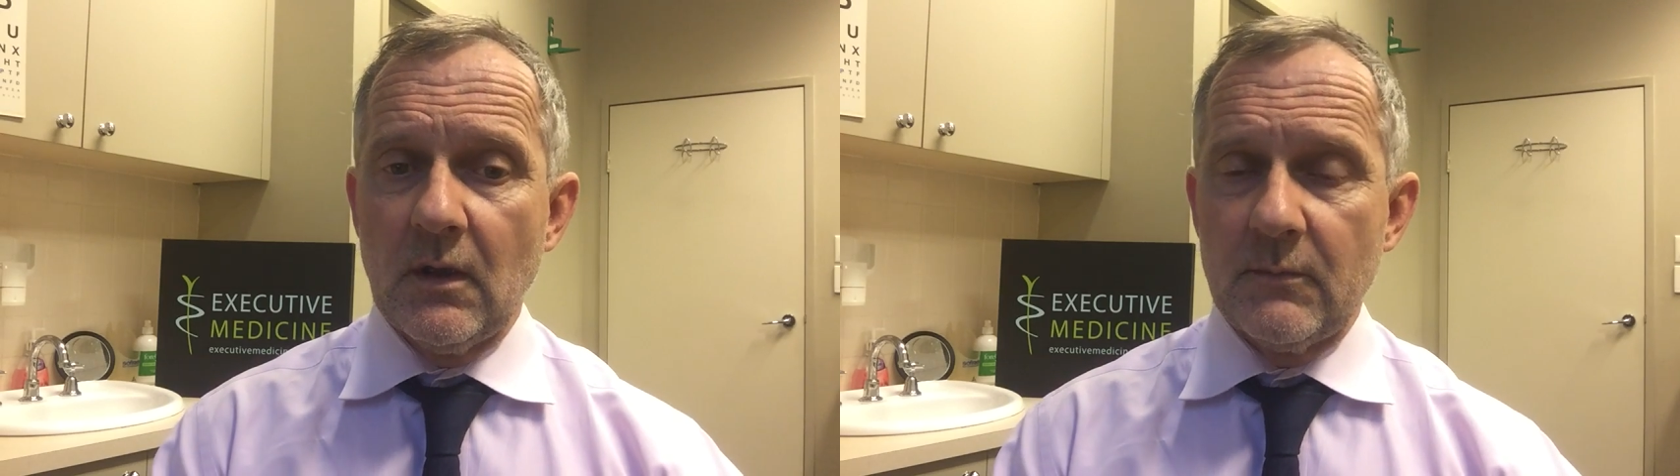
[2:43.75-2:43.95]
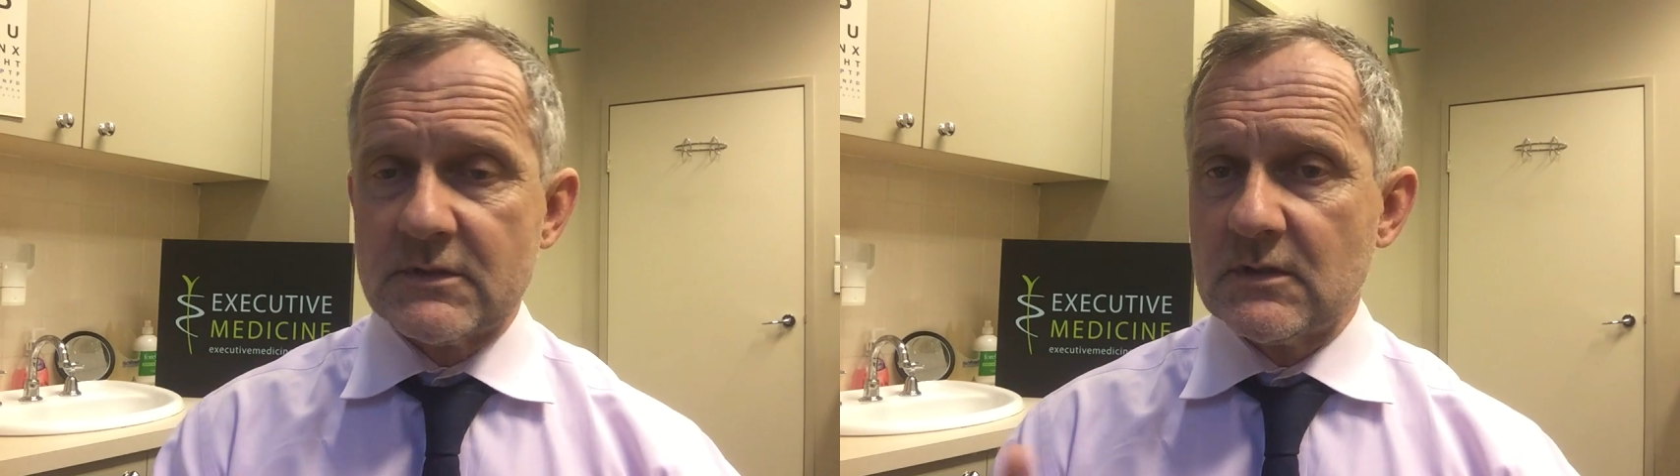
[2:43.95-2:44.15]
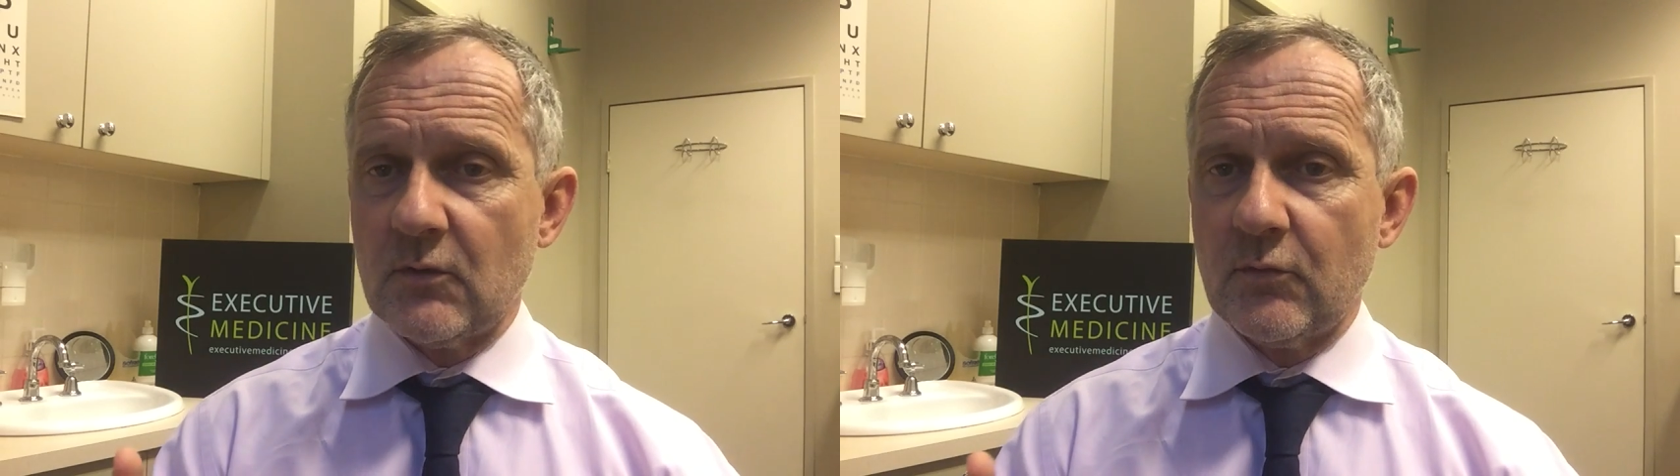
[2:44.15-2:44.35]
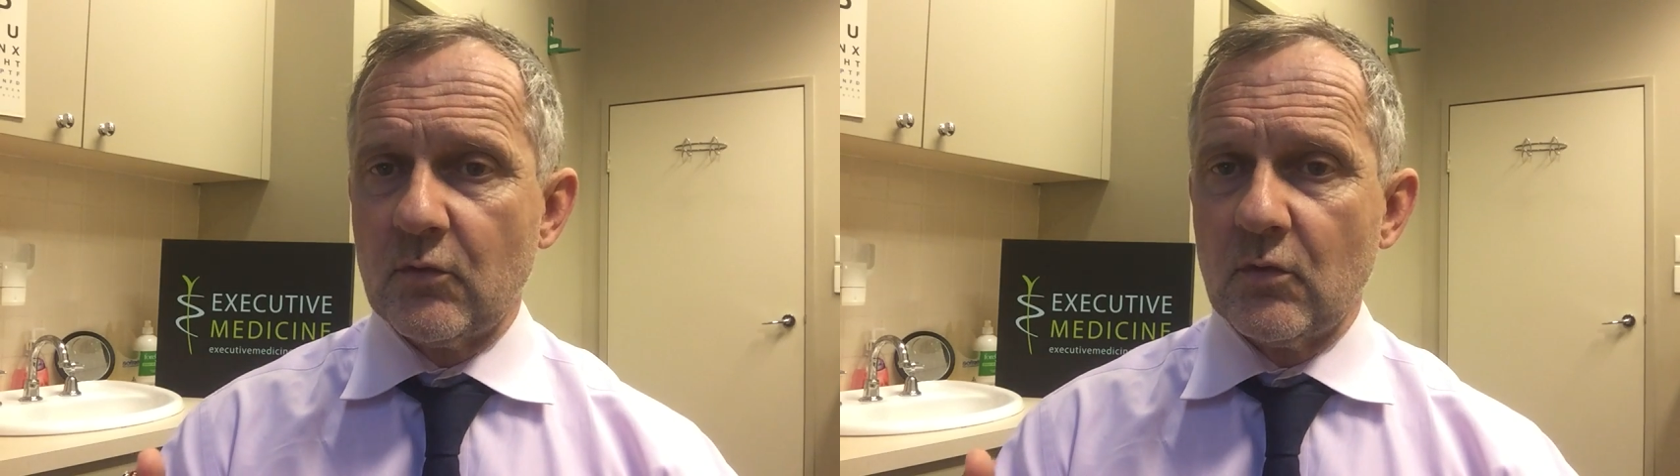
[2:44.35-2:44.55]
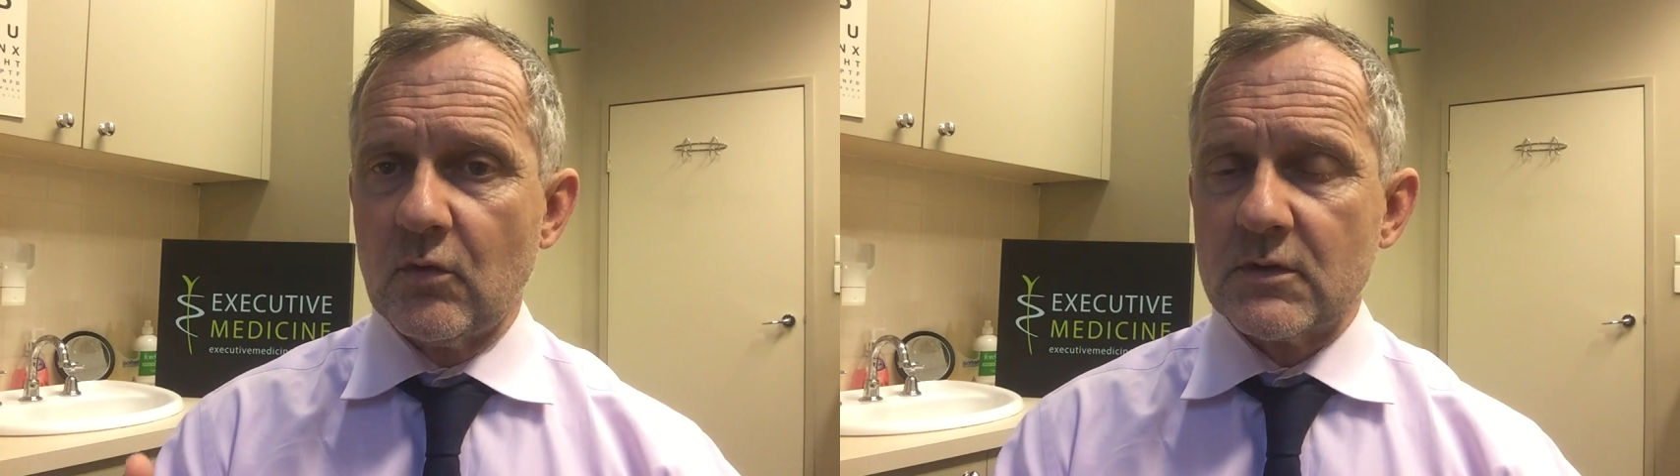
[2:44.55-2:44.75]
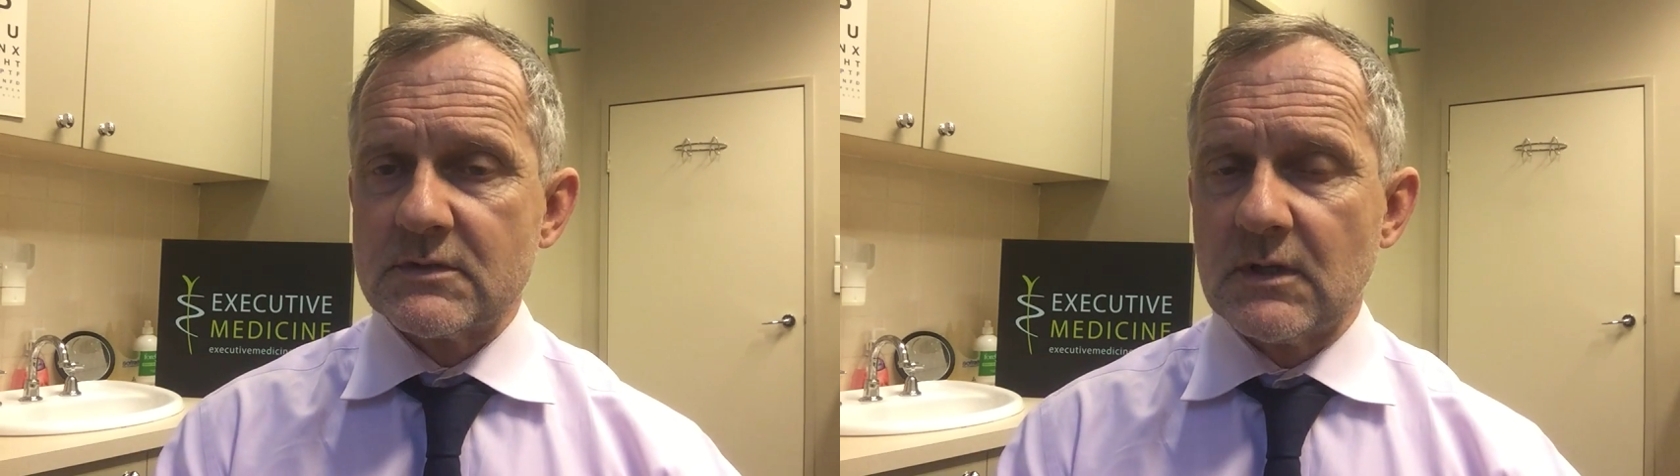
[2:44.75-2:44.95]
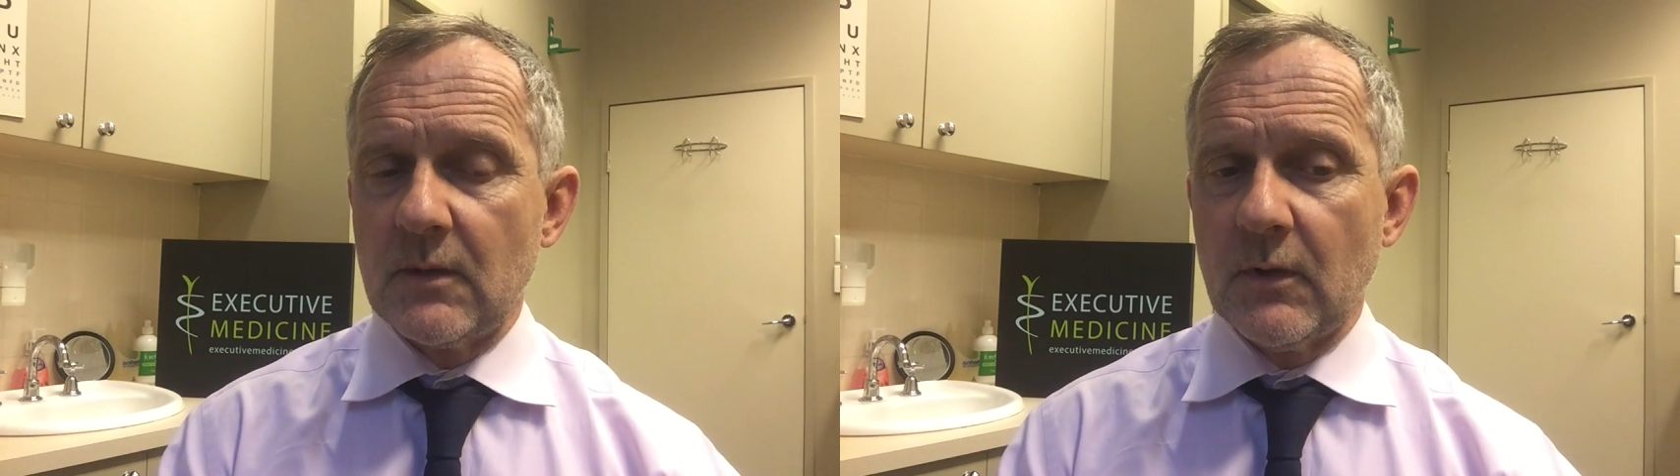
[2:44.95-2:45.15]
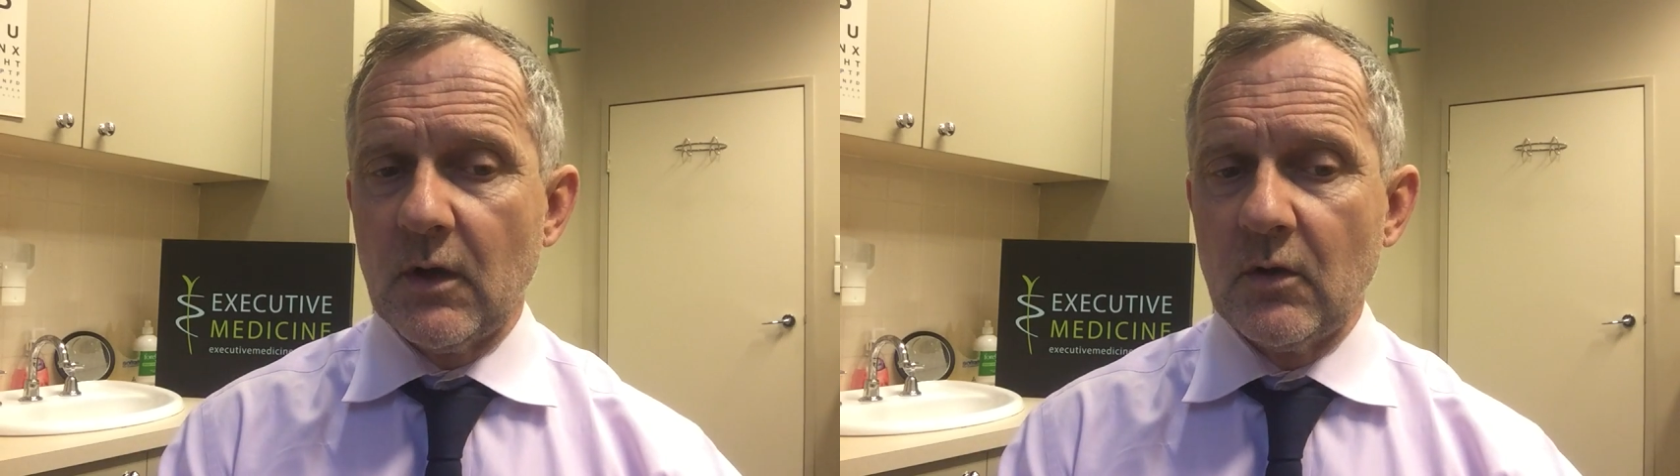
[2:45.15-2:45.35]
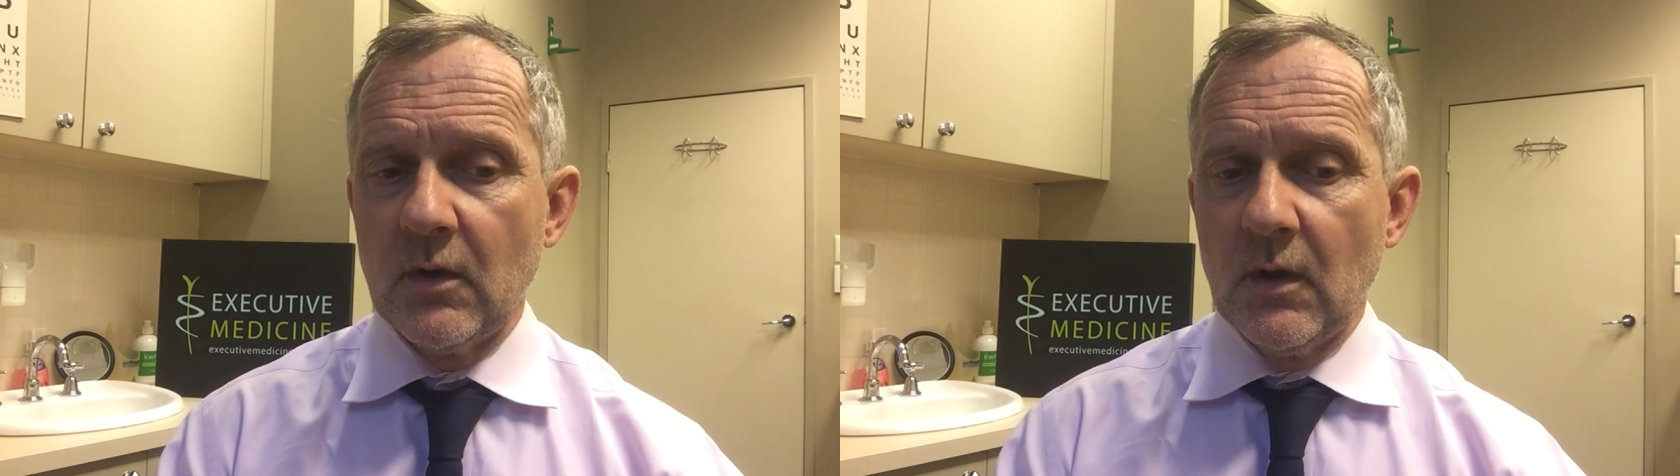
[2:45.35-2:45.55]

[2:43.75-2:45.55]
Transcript: myself or a CMO.